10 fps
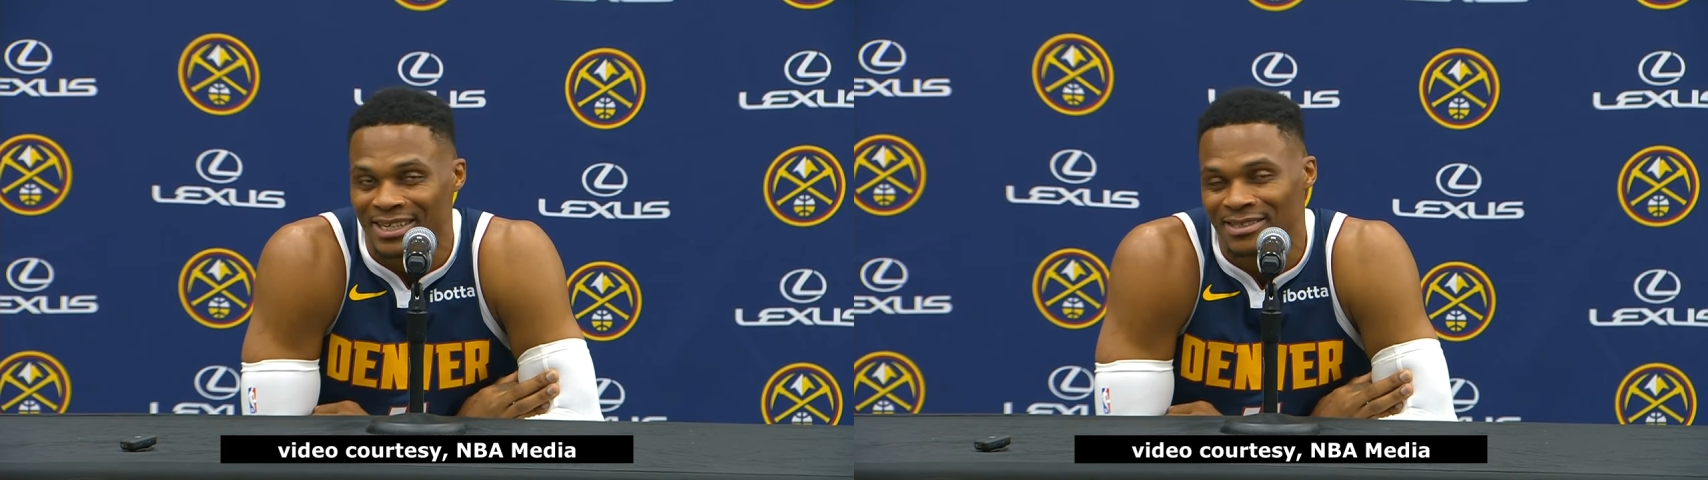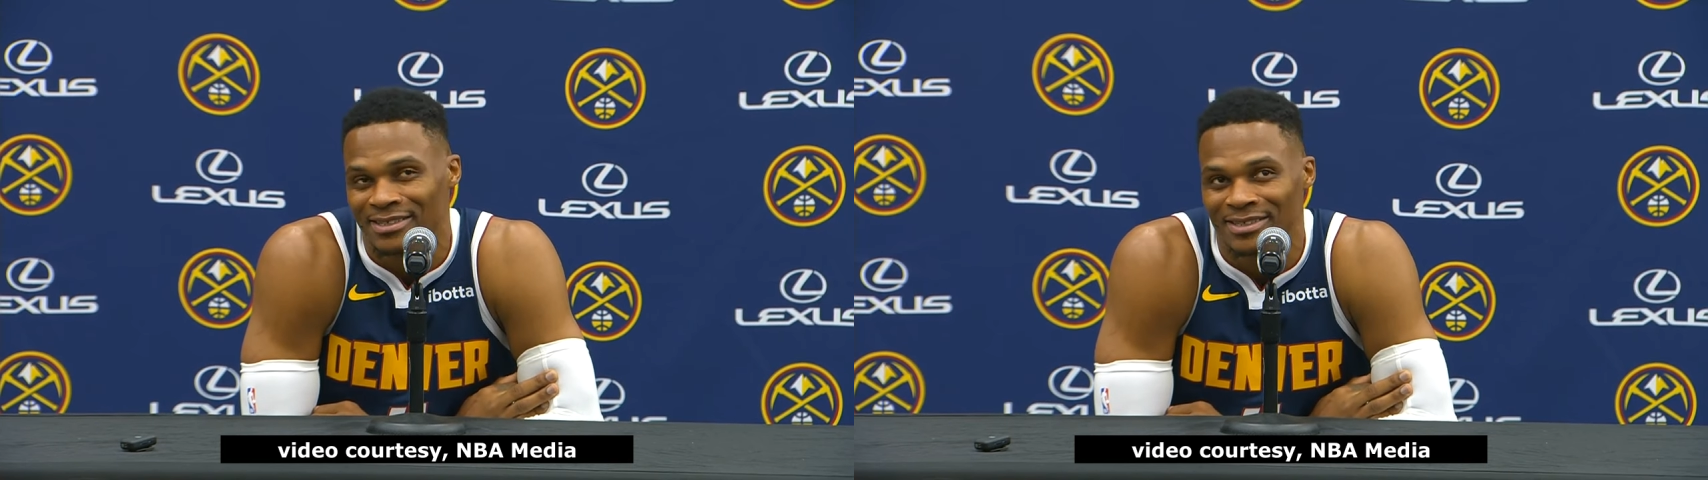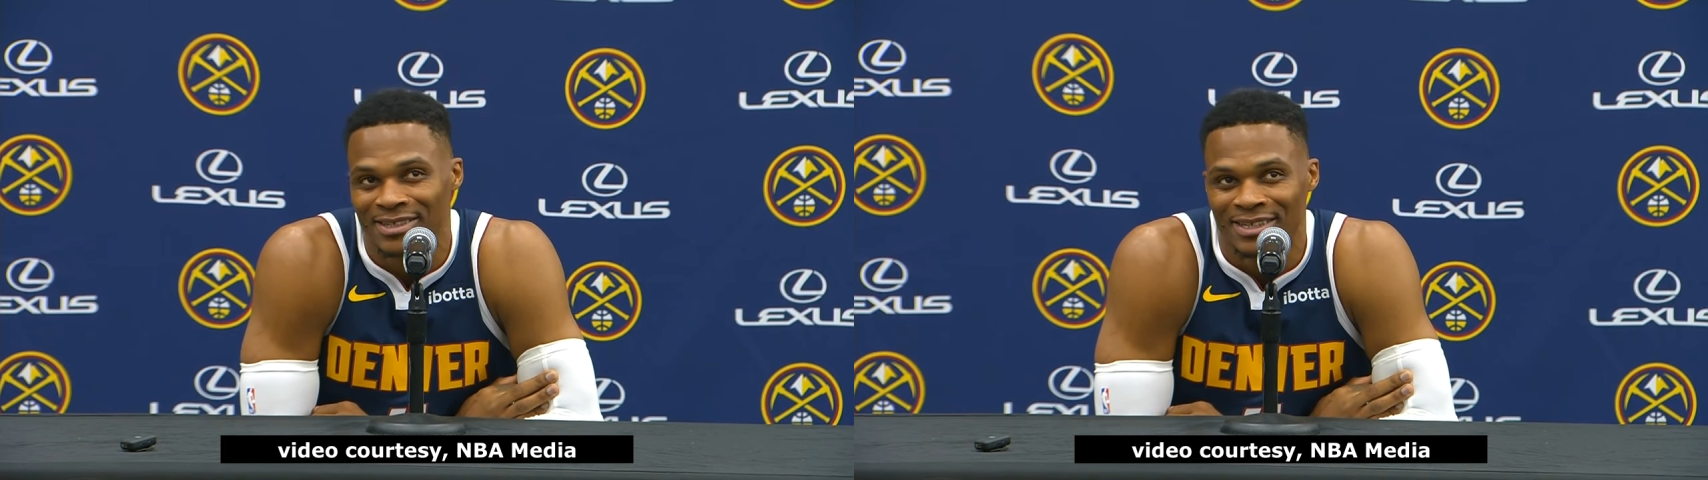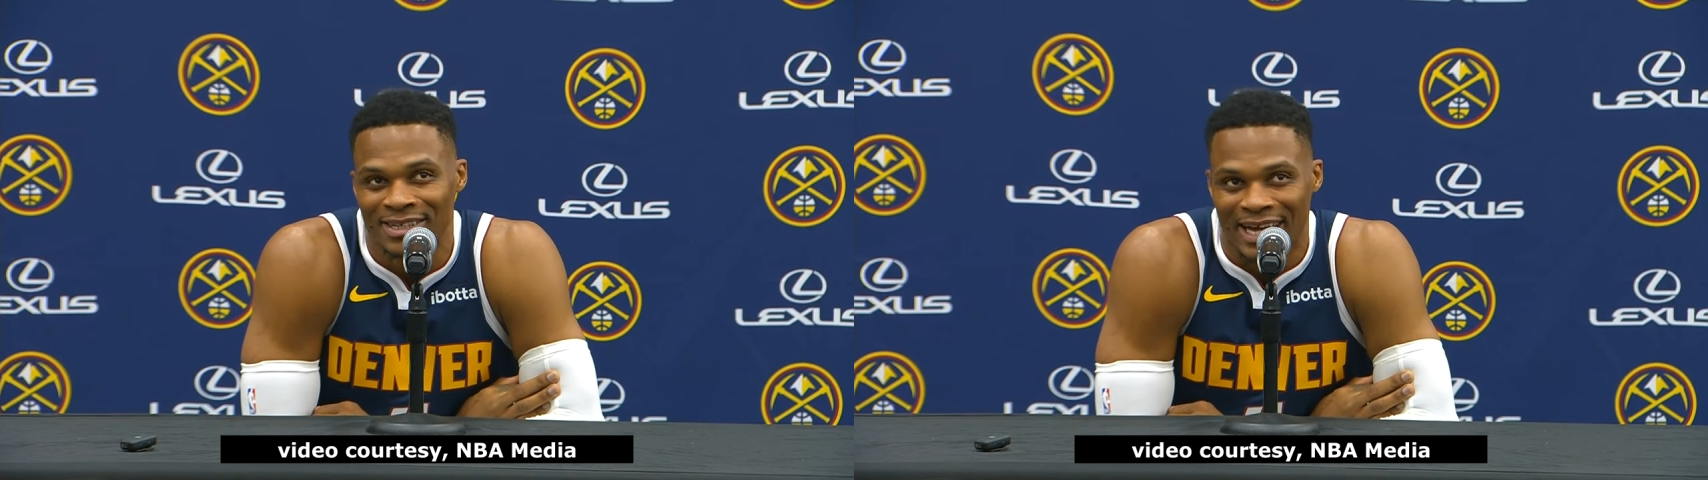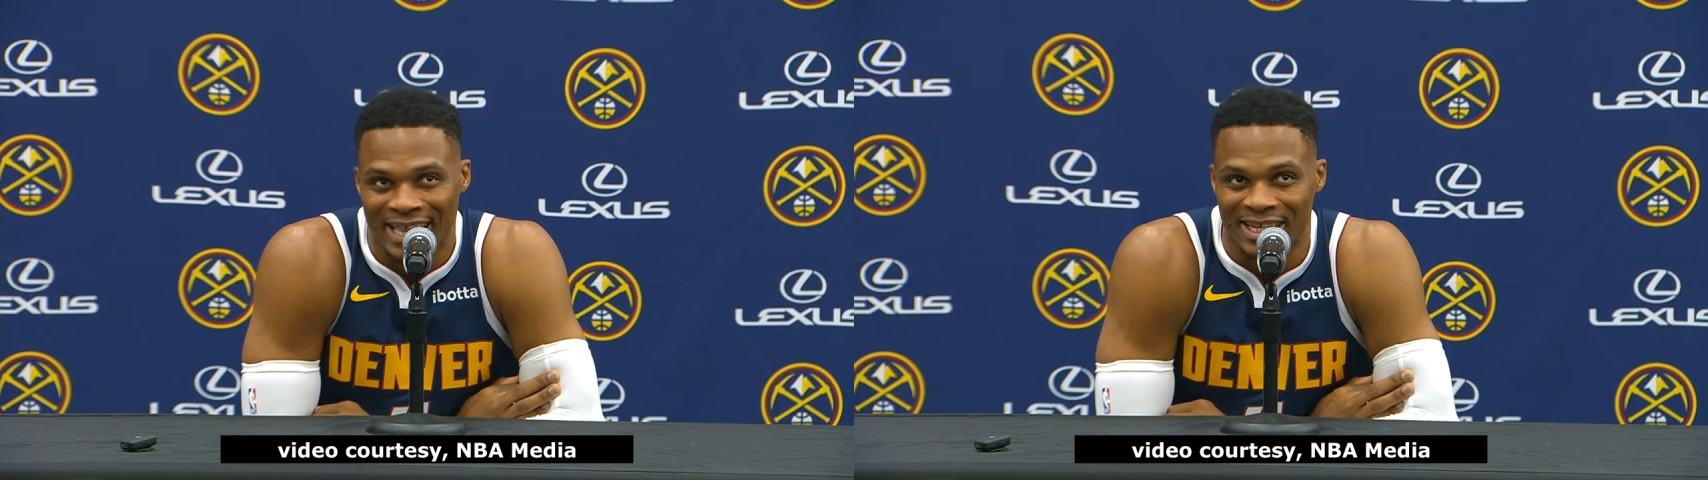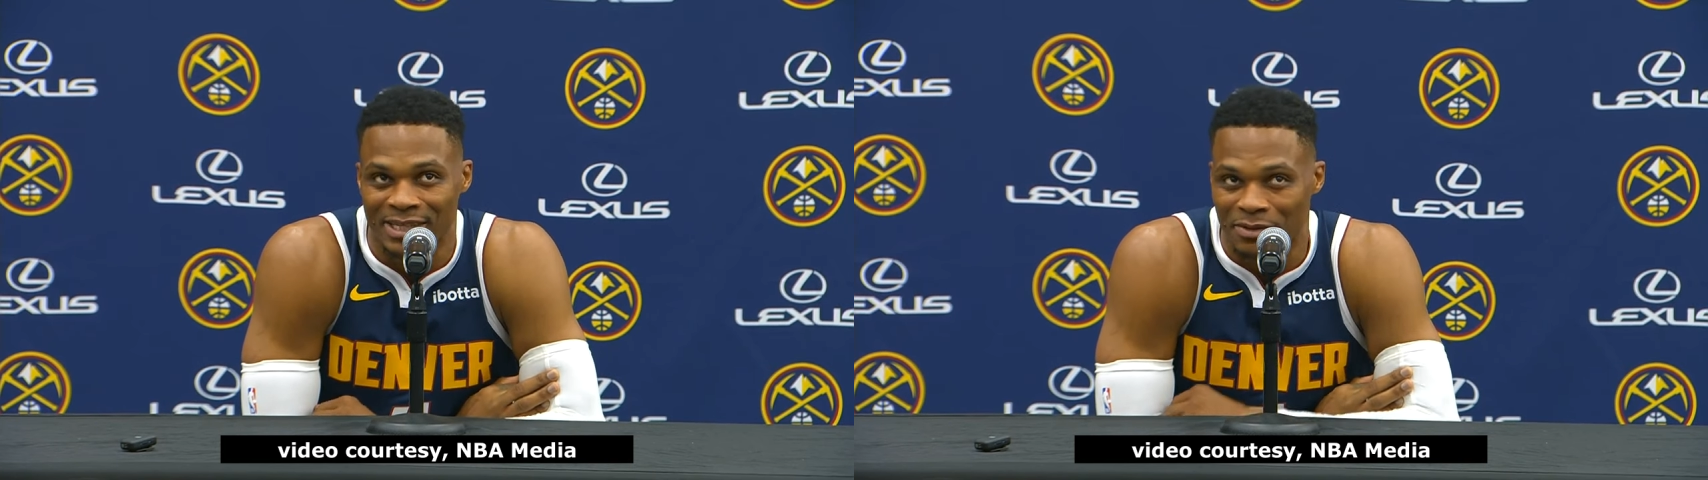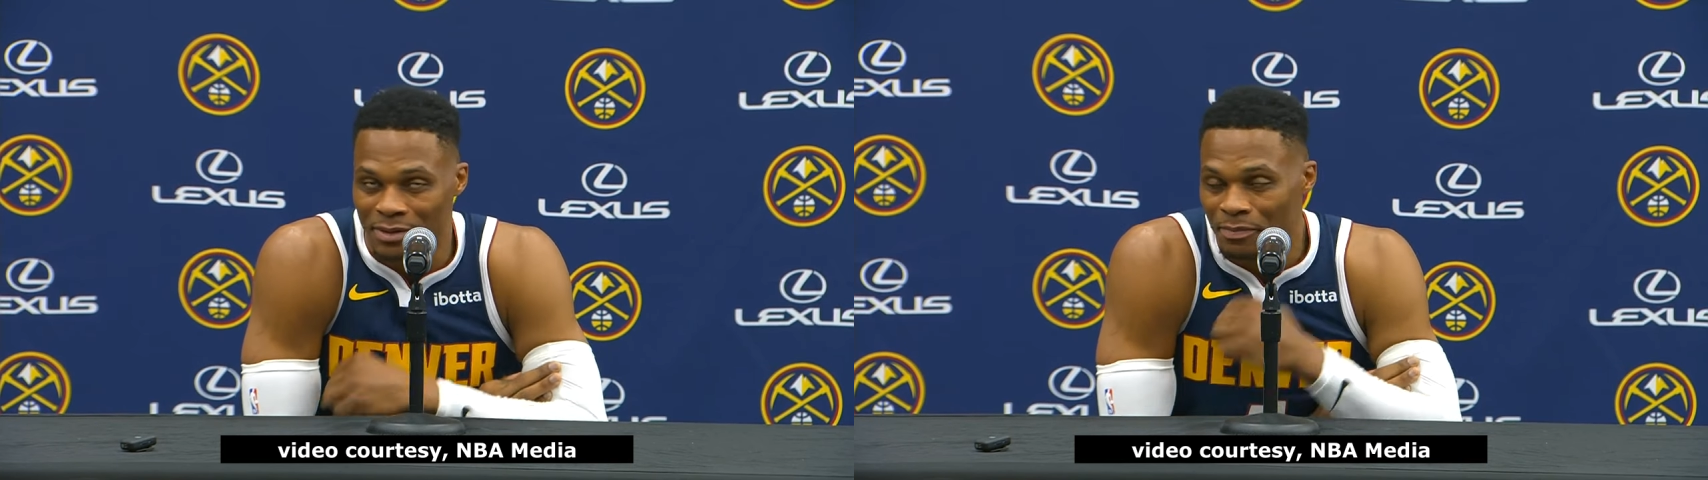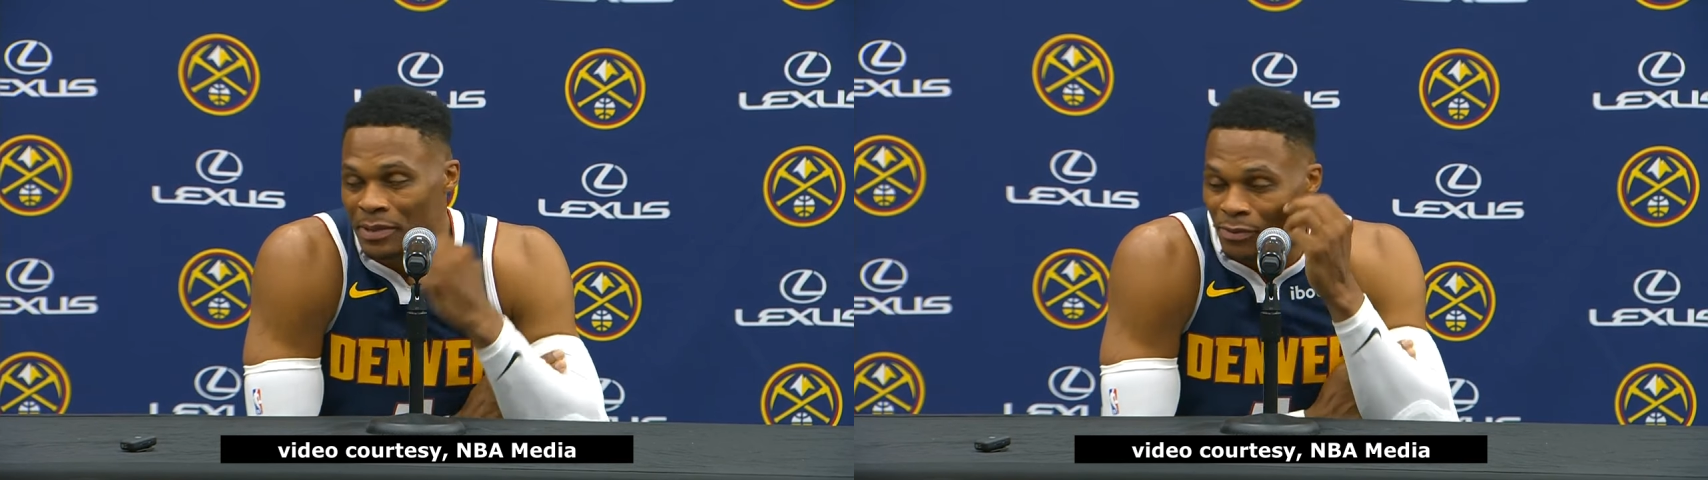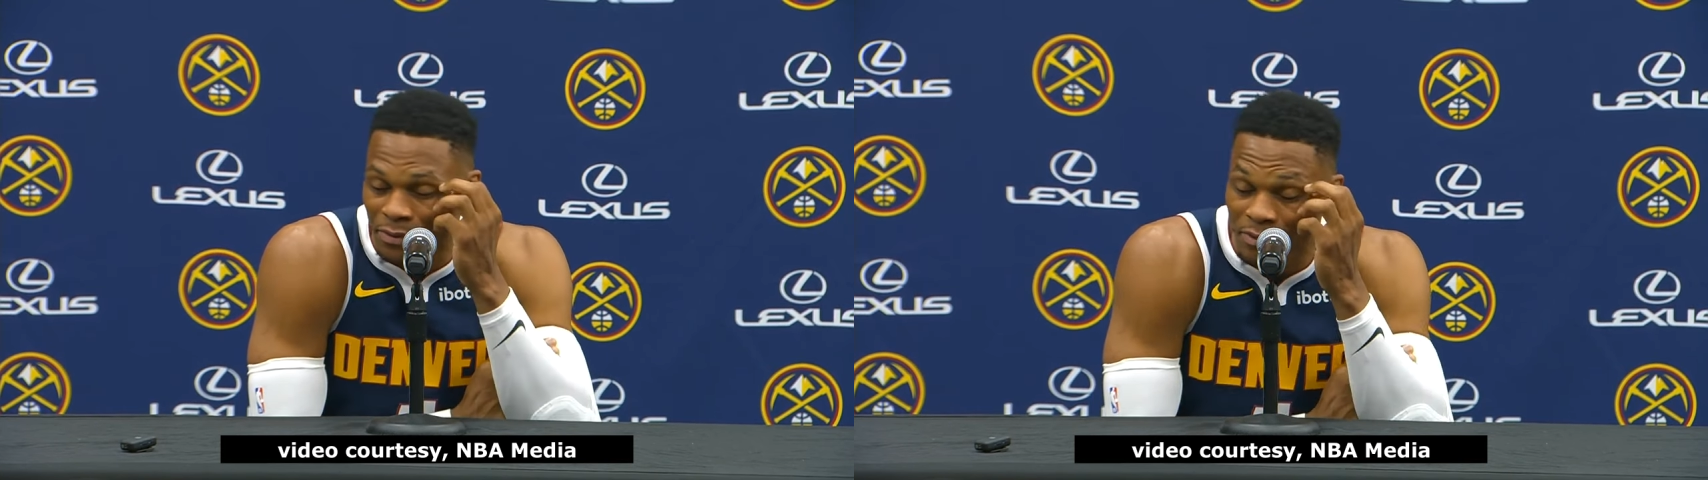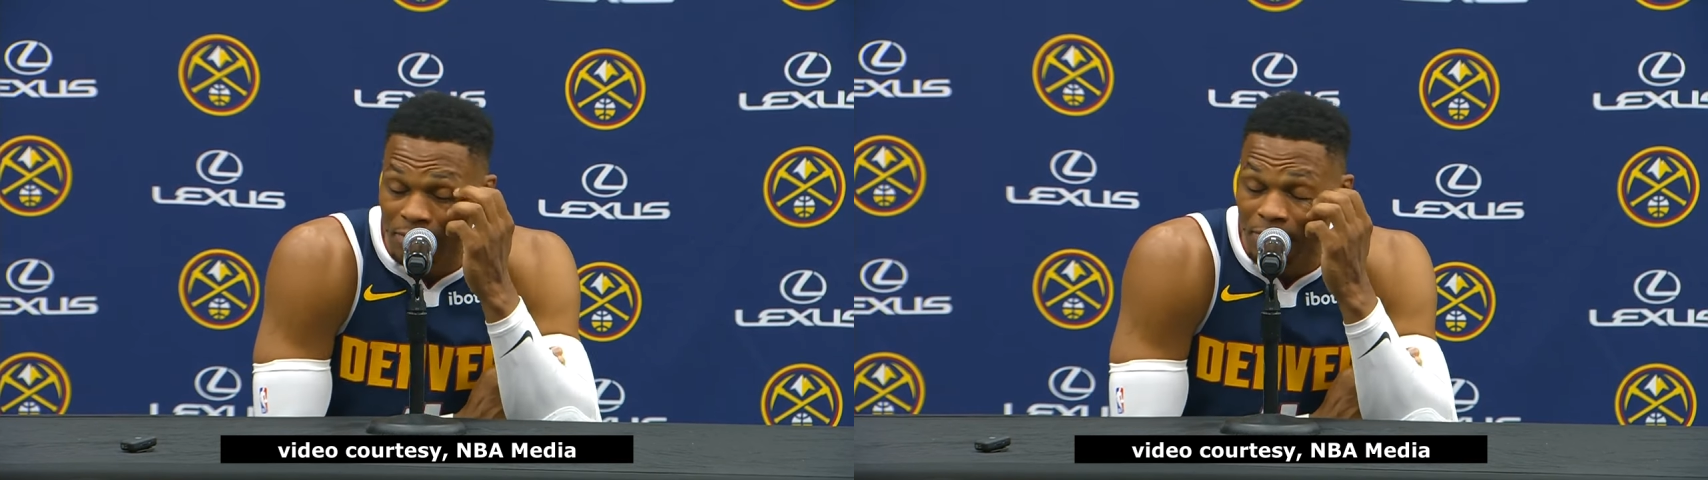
and I think that the people